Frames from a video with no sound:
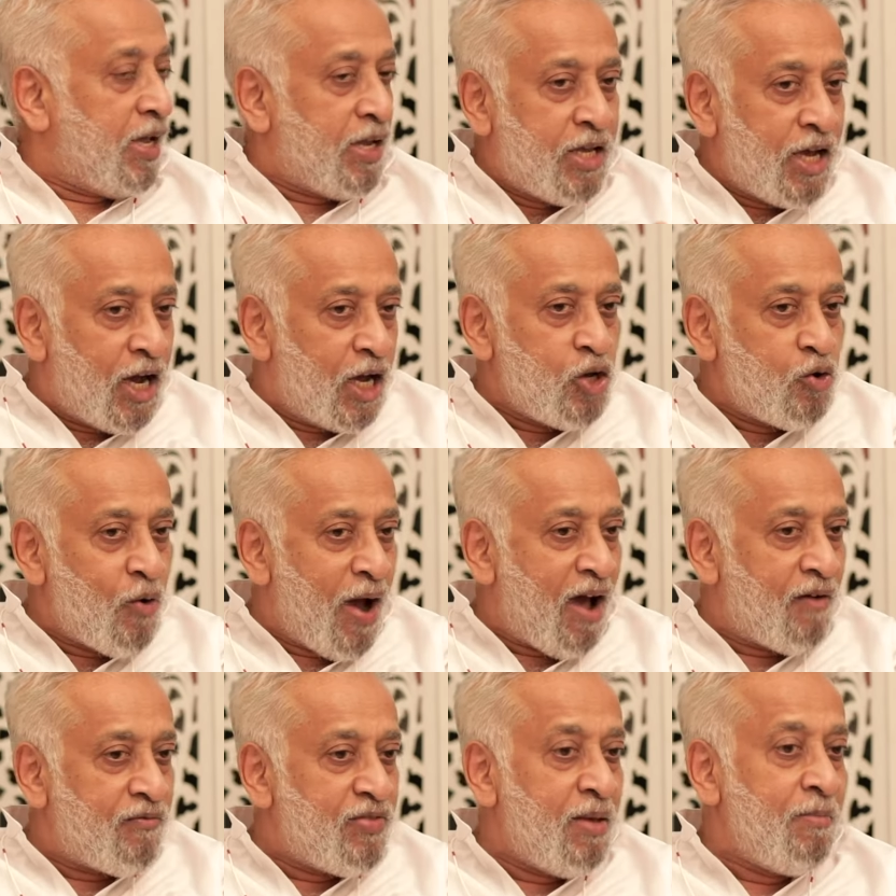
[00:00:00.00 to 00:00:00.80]
here you
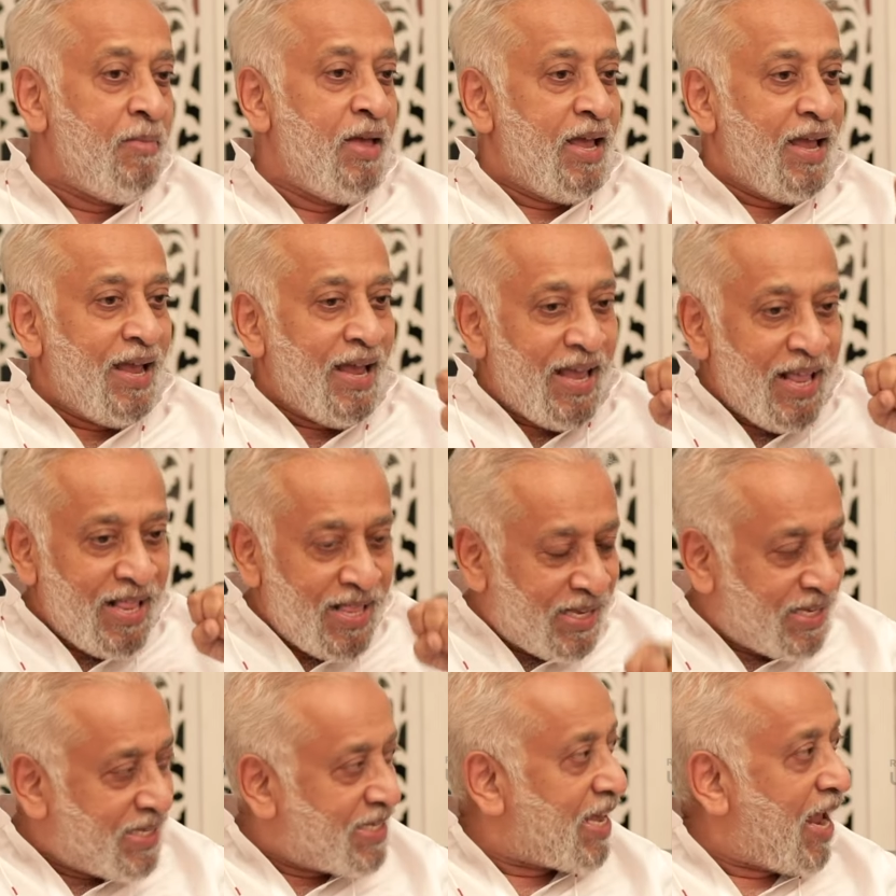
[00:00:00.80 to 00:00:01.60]
have them
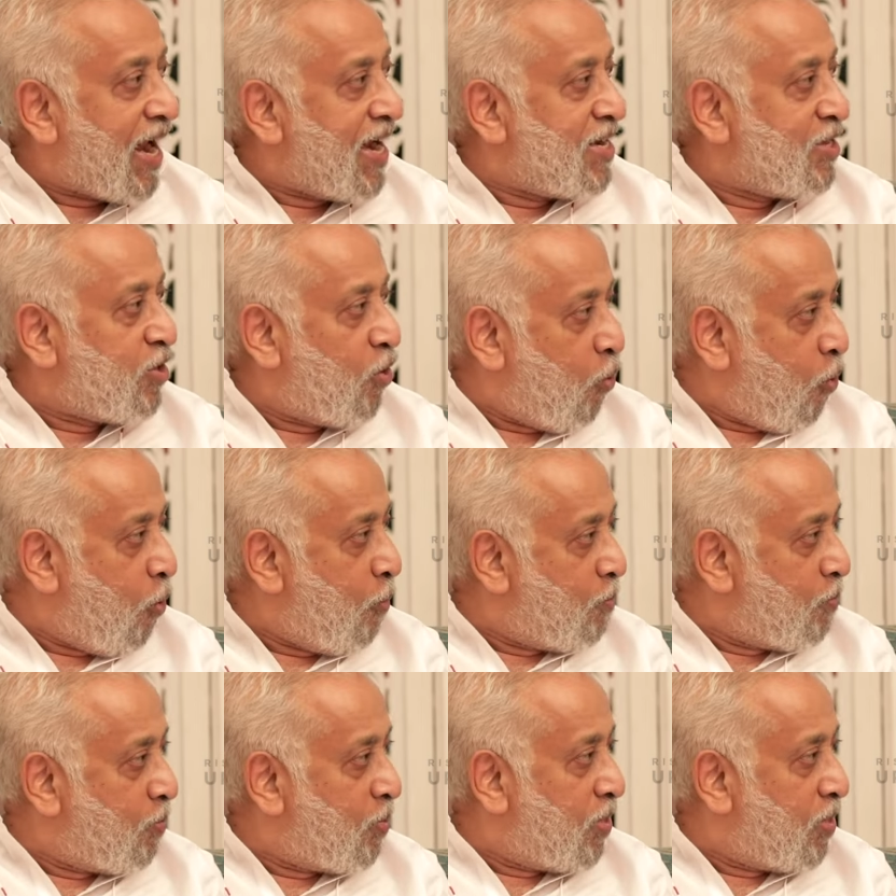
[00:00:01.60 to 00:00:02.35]
inside the home,